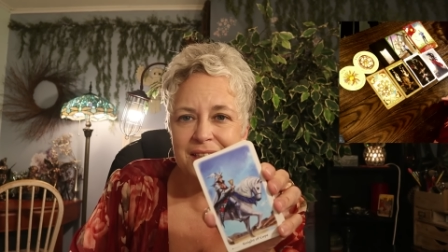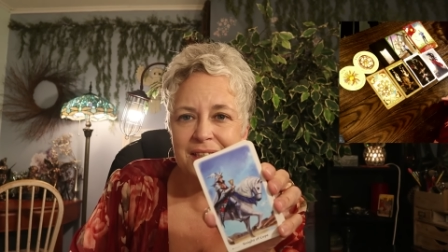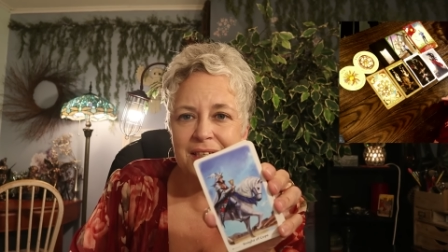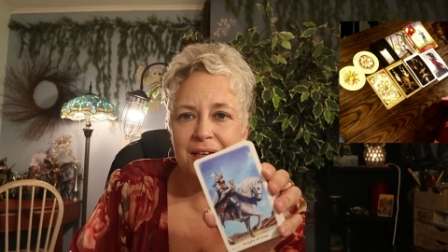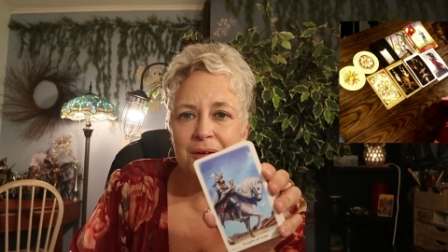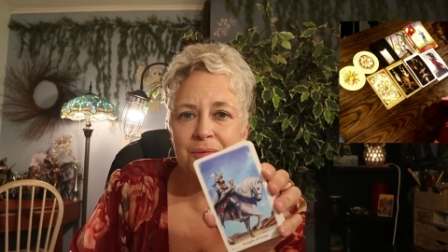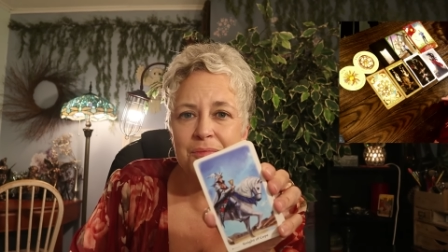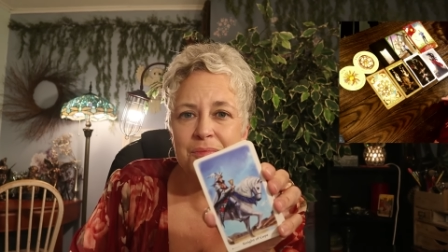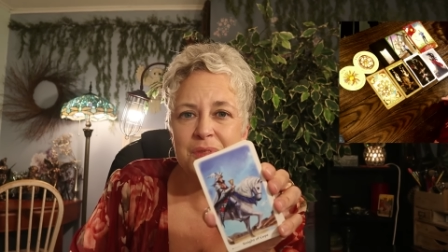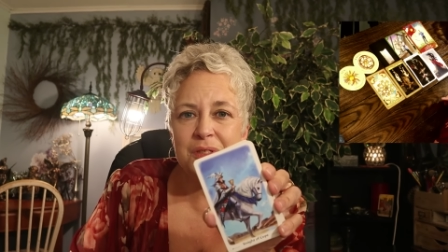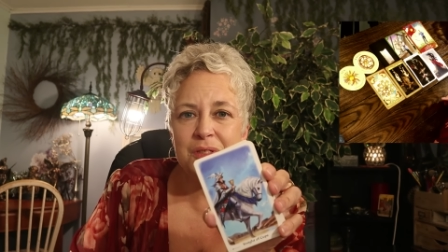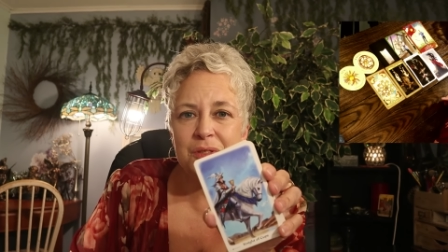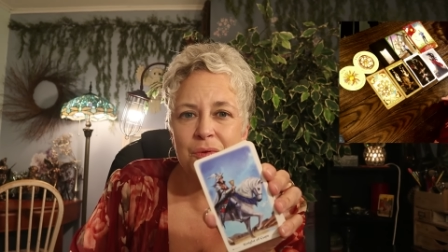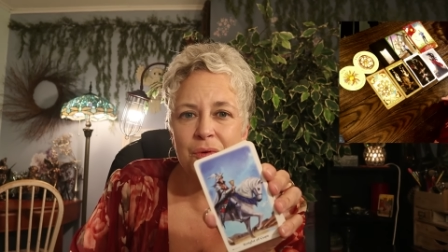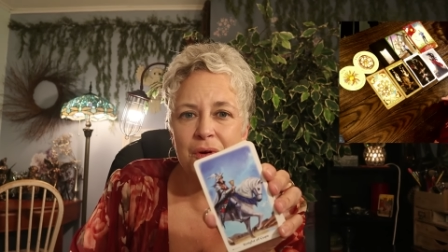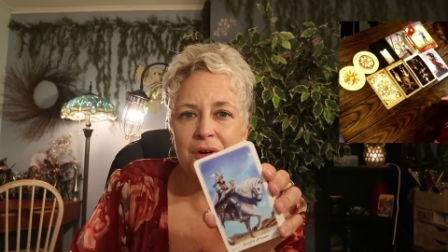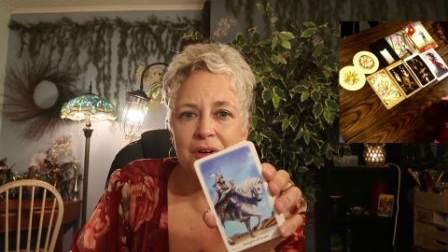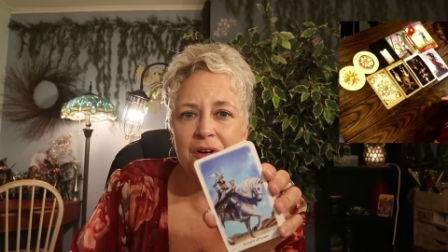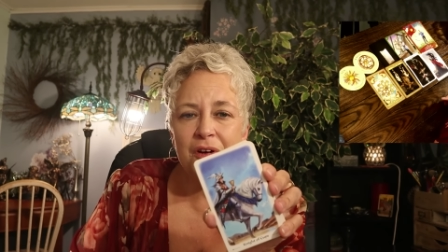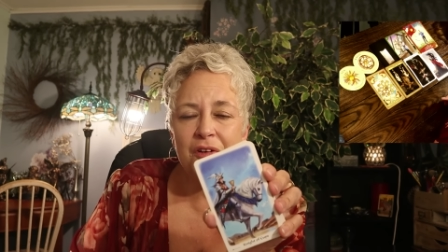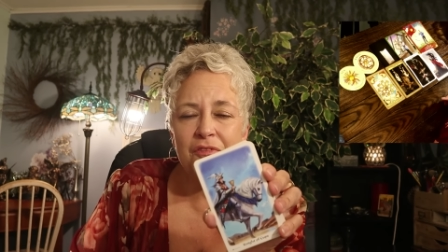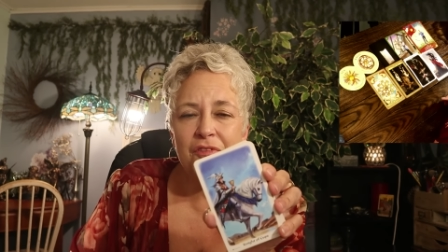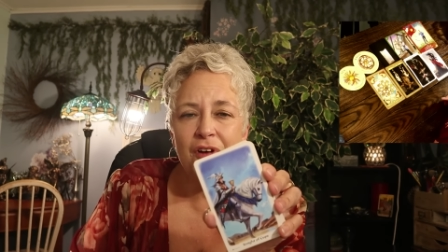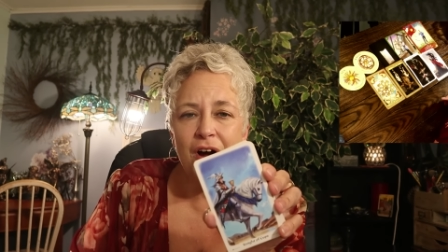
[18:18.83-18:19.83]
some
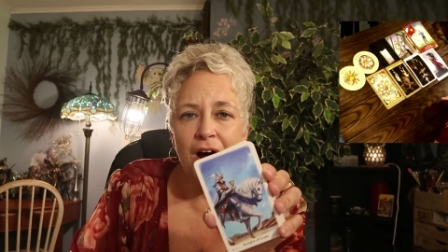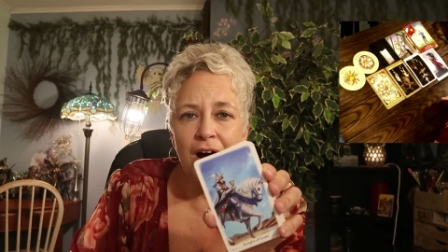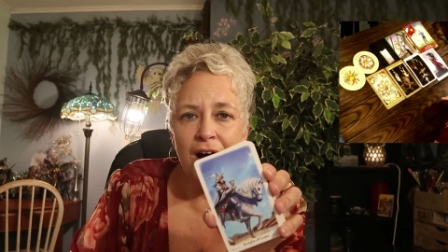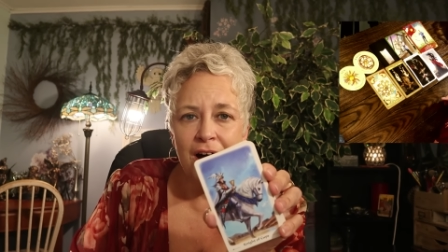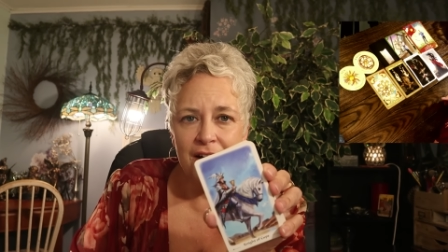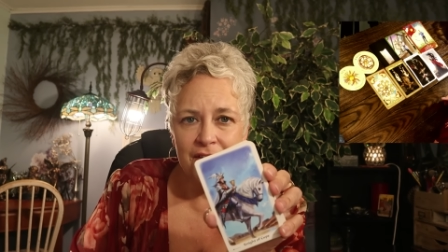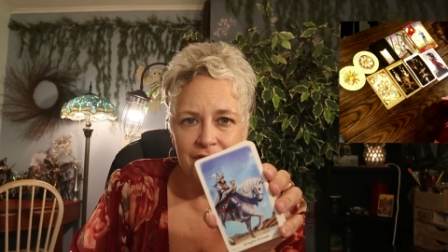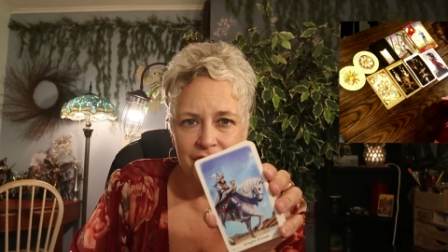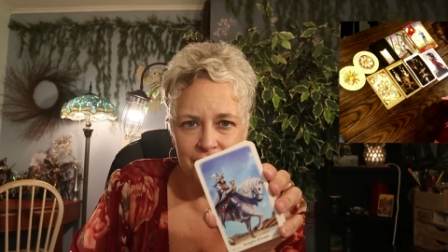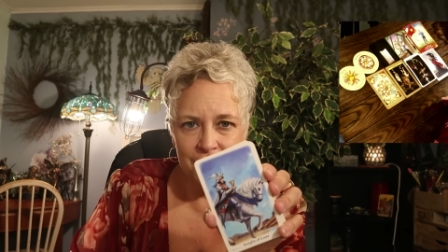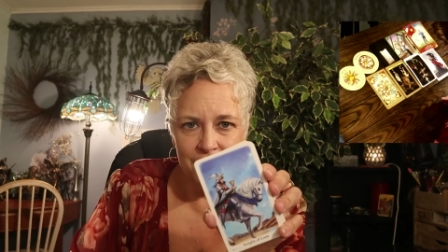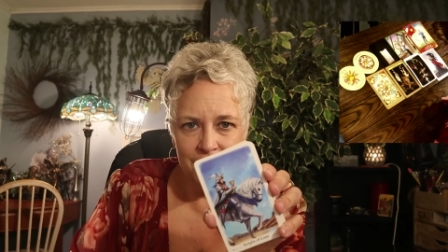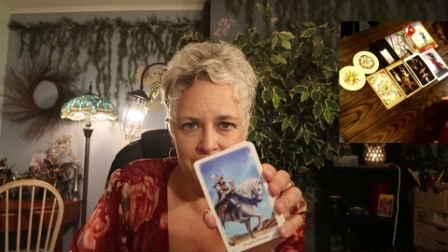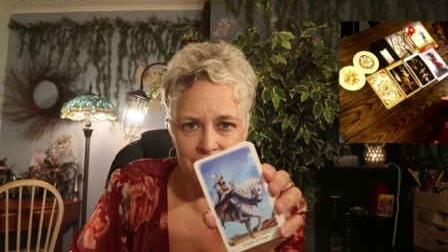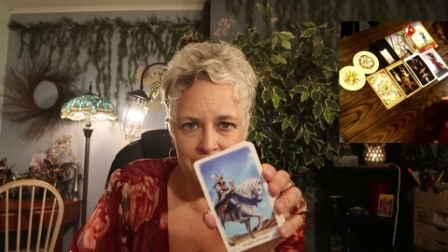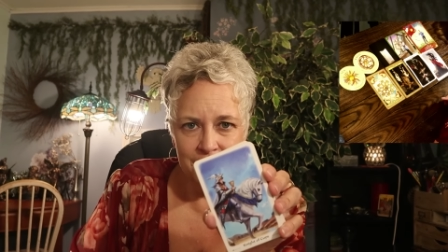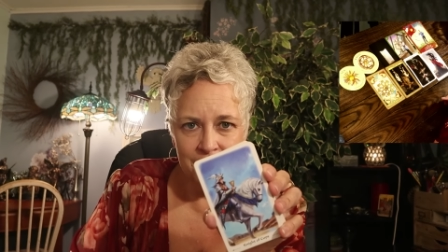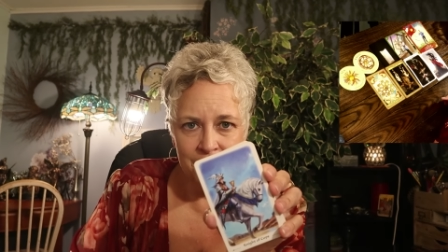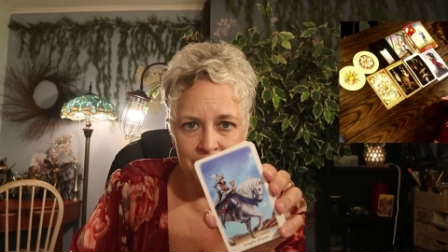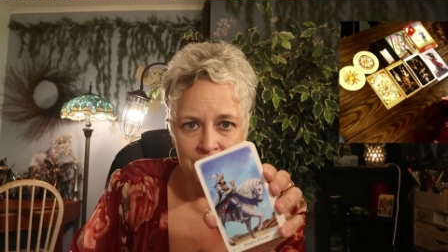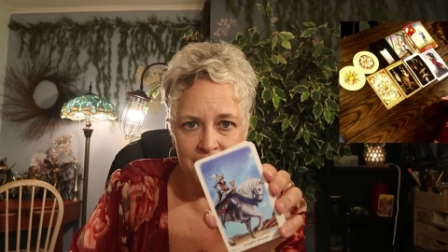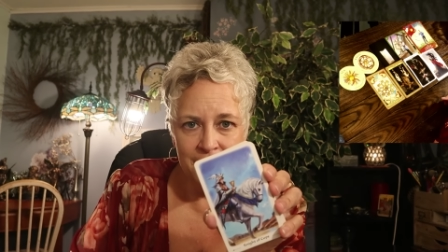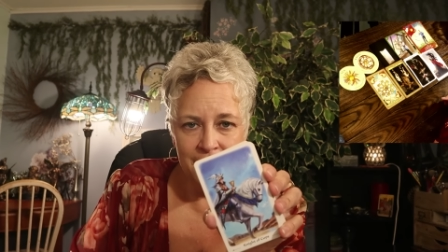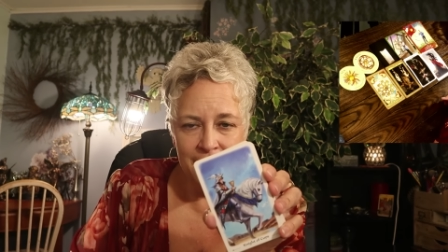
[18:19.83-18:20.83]
sort of offer,
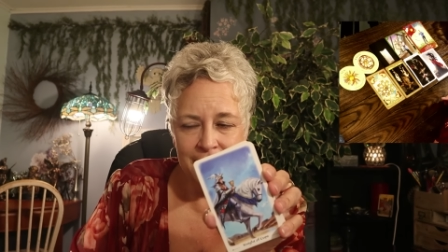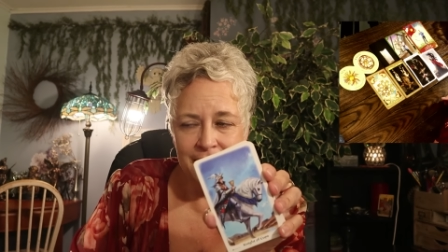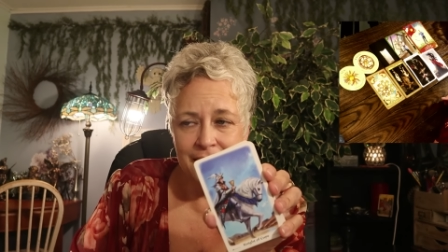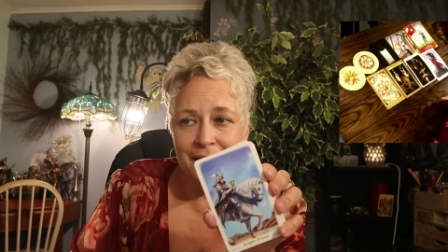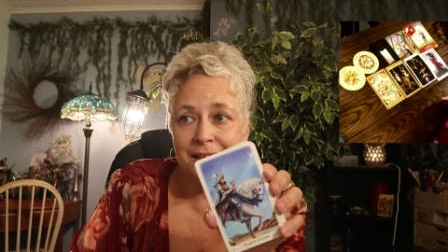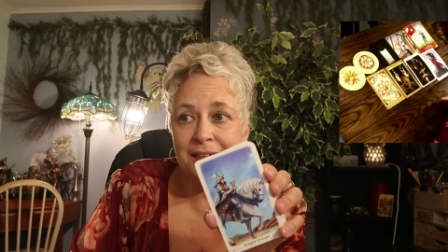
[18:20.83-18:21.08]
okay?